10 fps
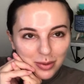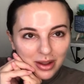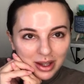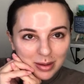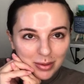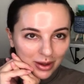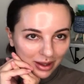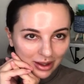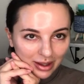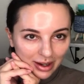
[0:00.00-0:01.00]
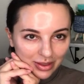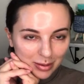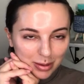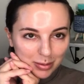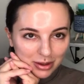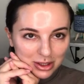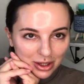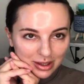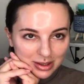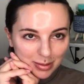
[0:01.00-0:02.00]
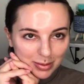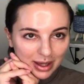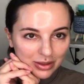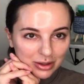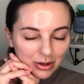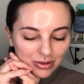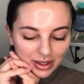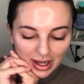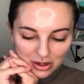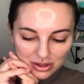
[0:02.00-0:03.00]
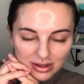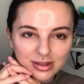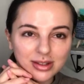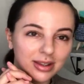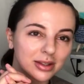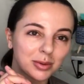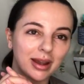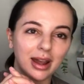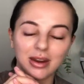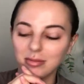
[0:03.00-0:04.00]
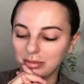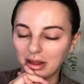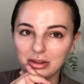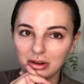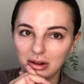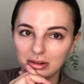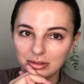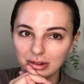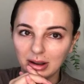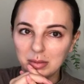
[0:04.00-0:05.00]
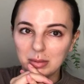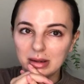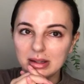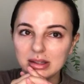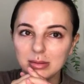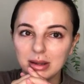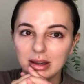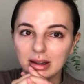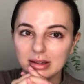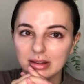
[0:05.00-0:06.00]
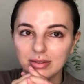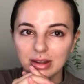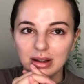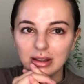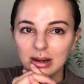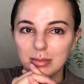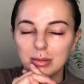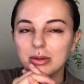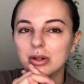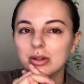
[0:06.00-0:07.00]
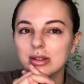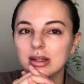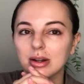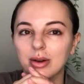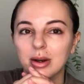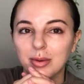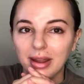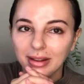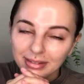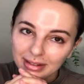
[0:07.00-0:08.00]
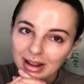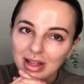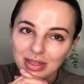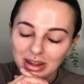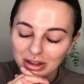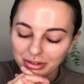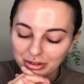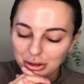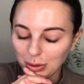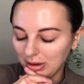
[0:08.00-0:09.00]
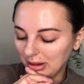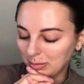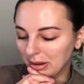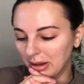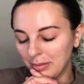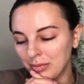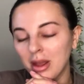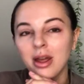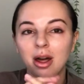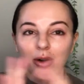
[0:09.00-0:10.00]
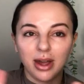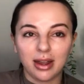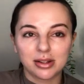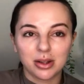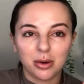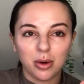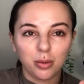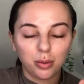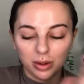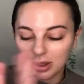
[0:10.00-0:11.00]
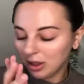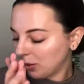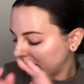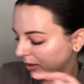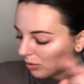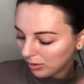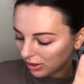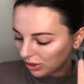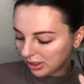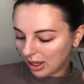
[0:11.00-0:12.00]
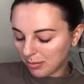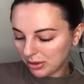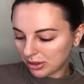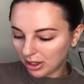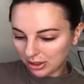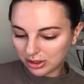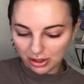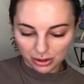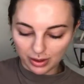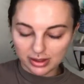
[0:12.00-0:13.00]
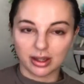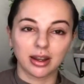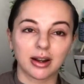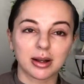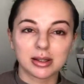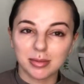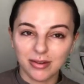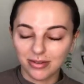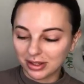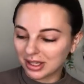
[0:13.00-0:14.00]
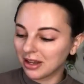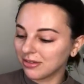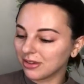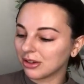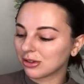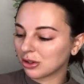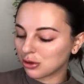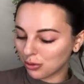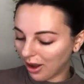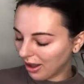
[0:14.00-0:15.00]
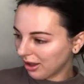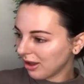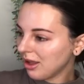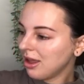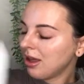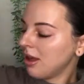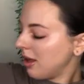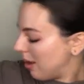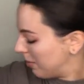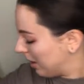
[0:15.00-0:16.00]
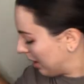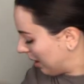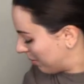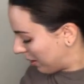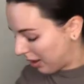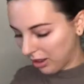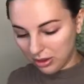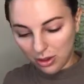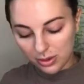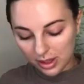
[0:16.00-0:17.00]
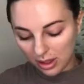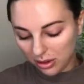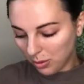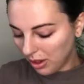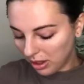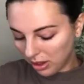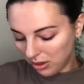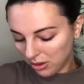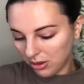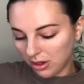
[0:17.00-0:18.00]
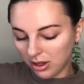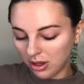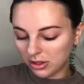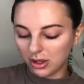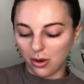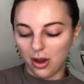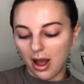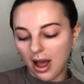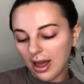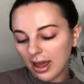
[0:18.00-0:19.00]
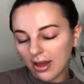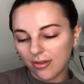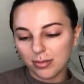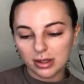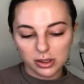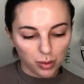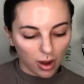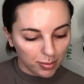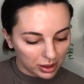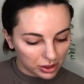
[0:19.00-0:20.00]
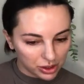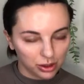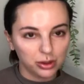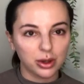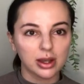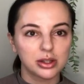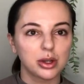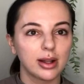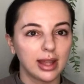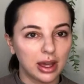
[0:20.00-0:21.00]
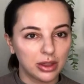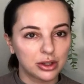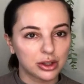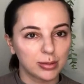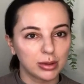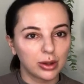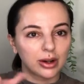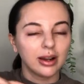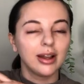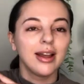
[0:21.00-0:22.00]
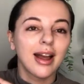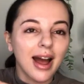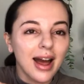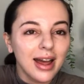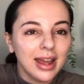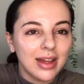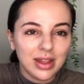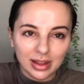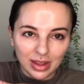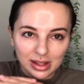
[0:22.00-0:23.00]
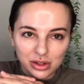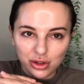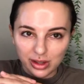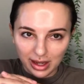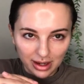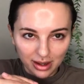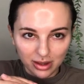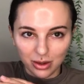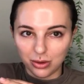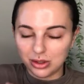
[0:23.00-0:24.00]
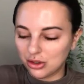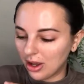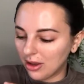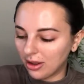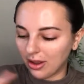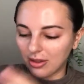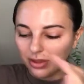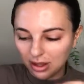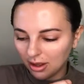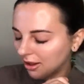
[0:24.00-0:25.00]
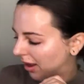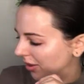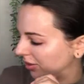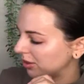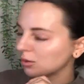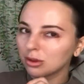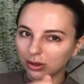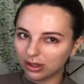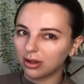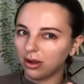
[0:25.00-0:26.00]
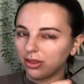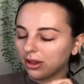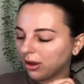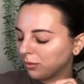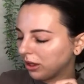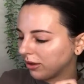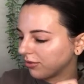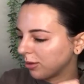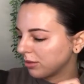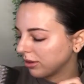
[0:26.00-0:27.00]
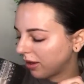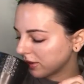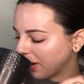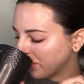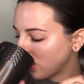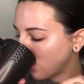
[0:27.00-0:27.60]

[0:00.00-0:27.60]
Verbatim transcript: Welcome. Okay, good. I think people are starting to maybe get the notification. See, that's why I kind of blather on for a couple minutes at the beginning because I feel like a lot of people don't see it right away. Thank you for joining me. Okay, so really quick, well, let's just get, I'm just going to start doing skincare because my skin feels dry. I'm going to get my notes out of the way here. So I have been swapping to, you guys know I like the Dermalore. Hi, I think that's Jelena, the golden, sh I, I think, yeah, that's what you said. I think I, we confirmed it last time.